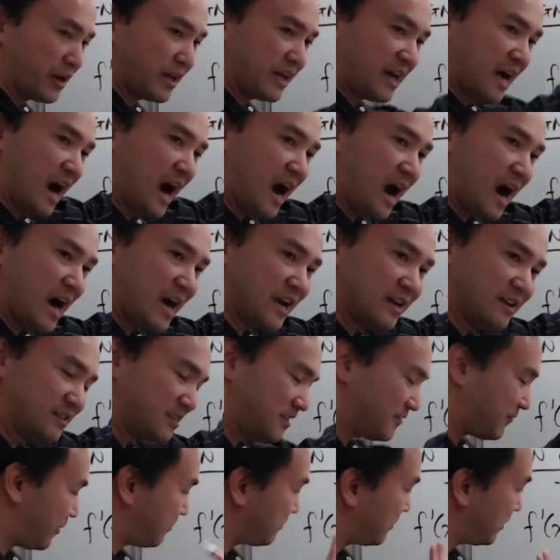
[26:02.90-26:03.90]

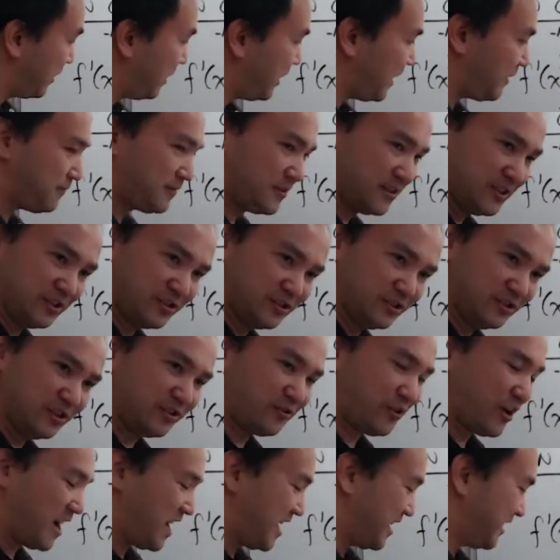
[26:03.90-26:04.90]
higher from the left to the
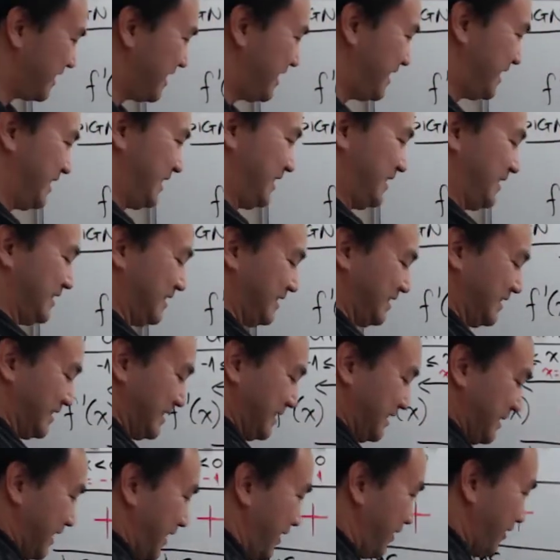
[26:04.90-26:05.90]
right.
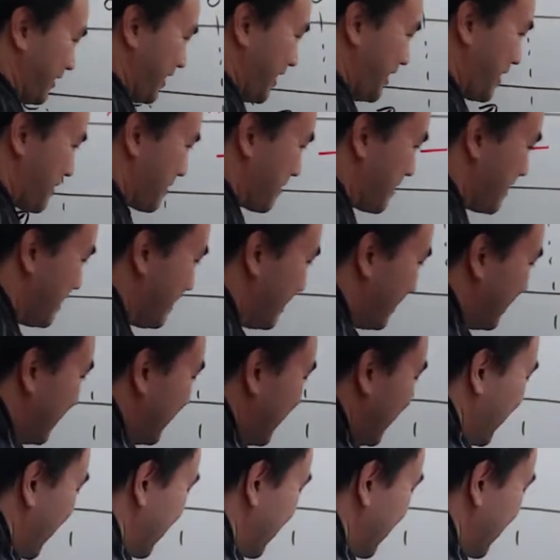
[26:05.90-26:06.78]
Okay, and